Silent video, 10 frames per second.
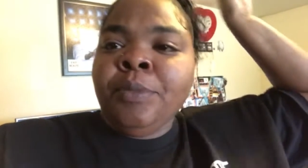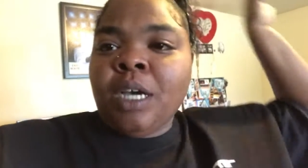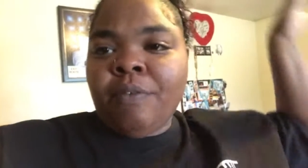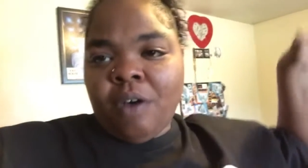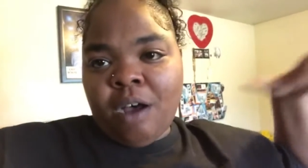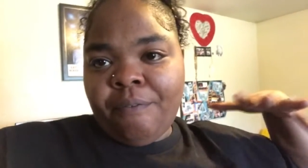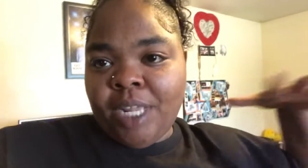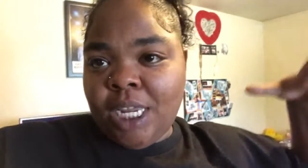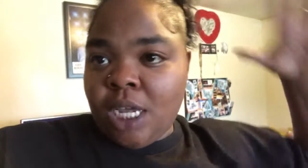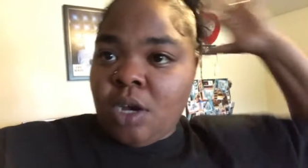of our
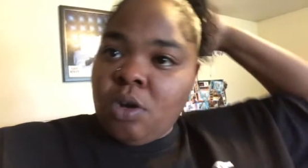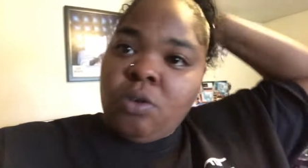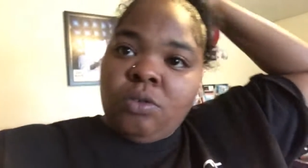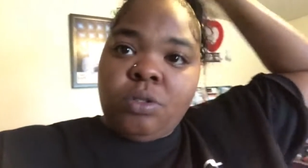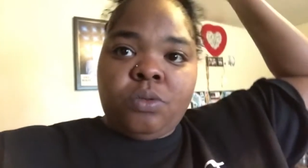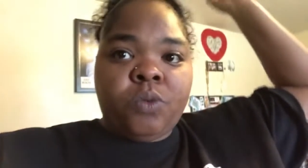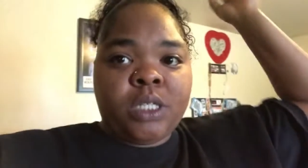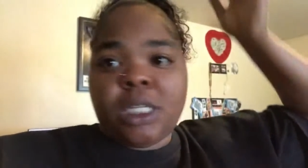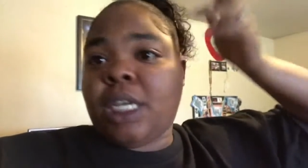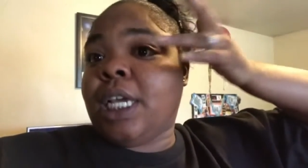videos.
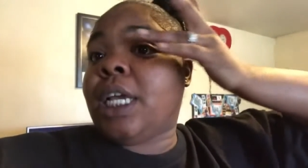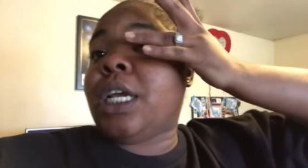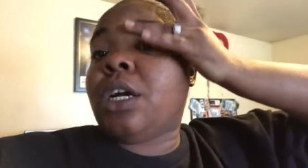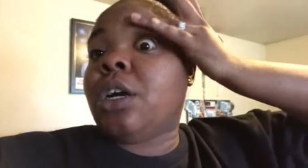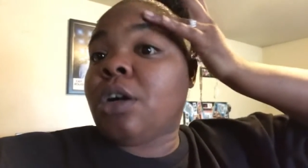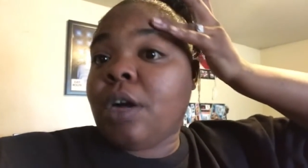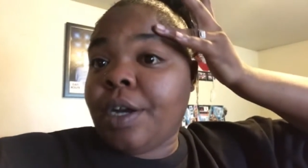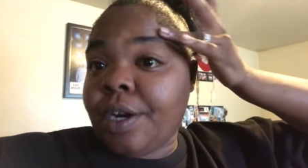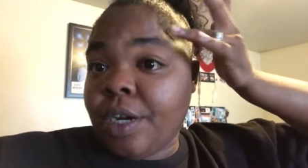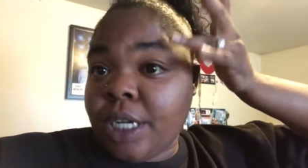Once again, your girl
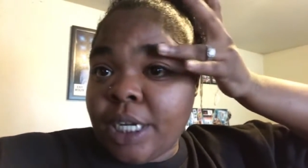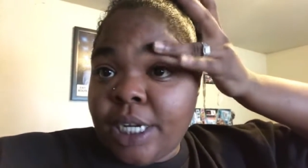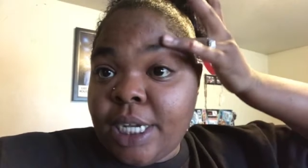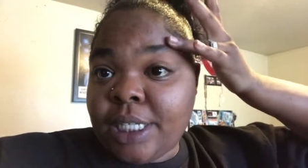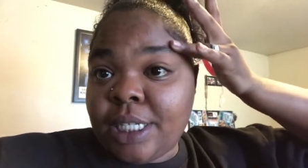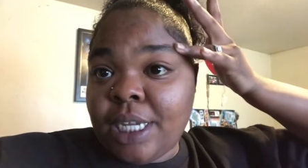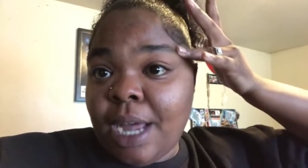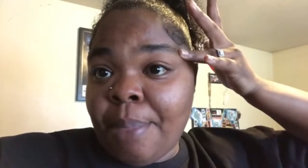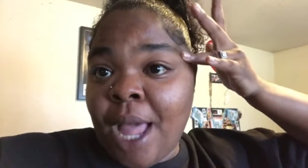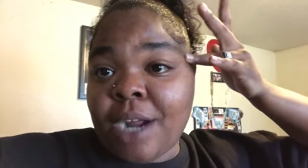here looking dusty.
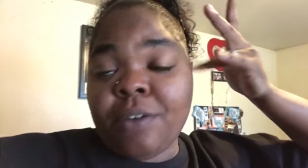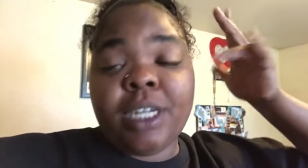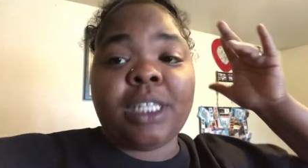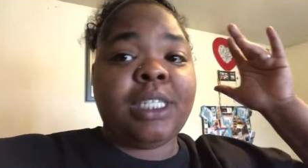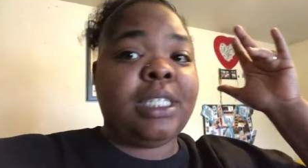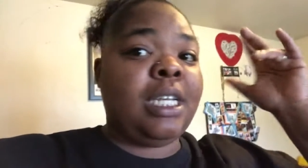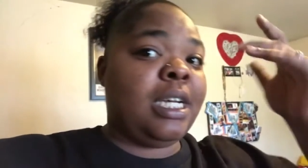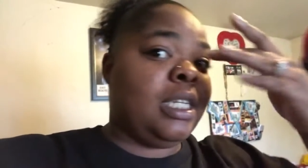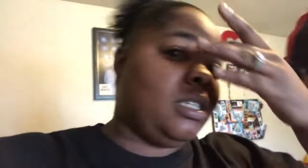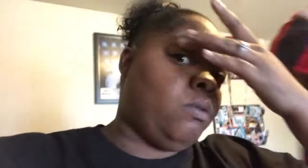I'm not going to get these
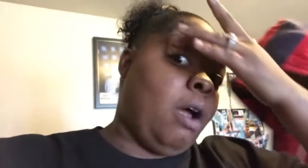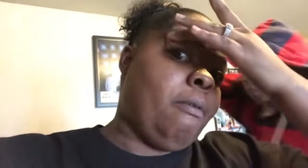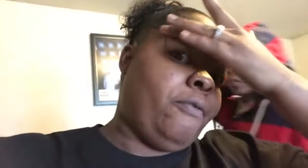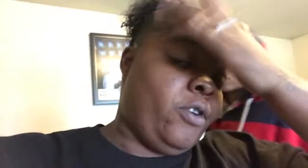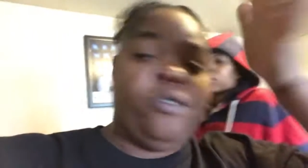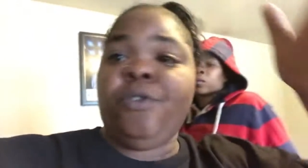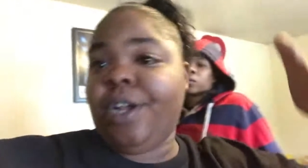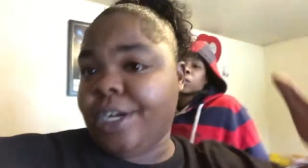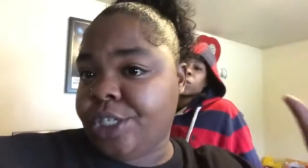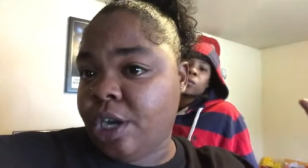done until right before New
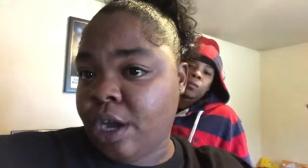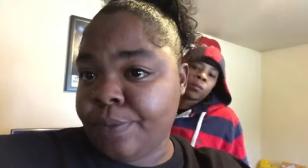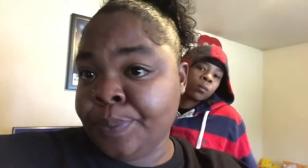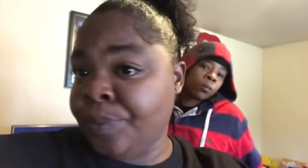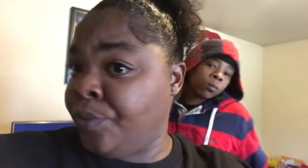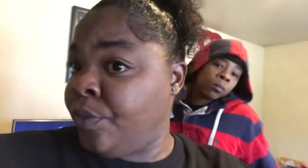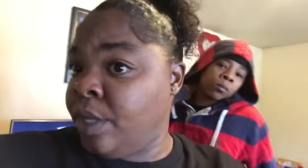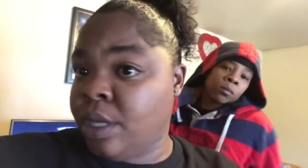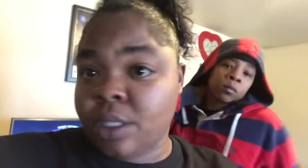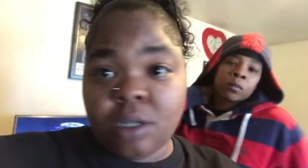Year's, y'all.
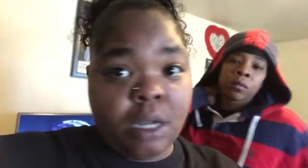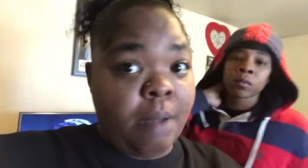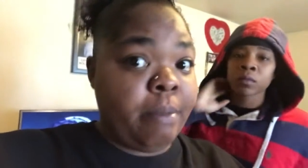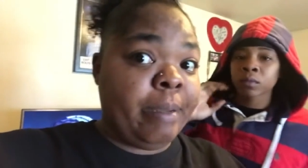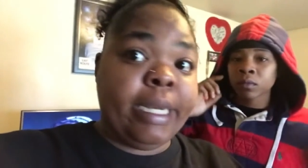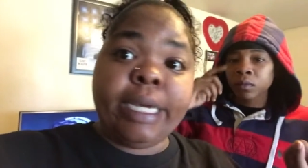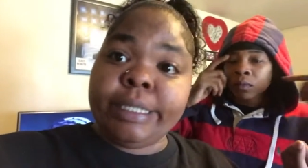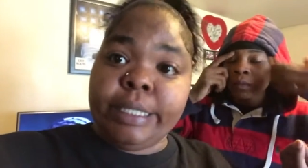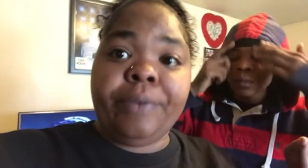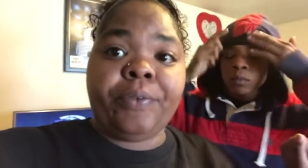So I'm going to be
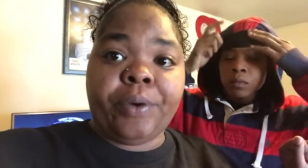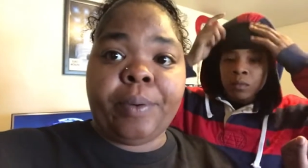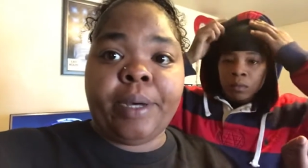dusty for a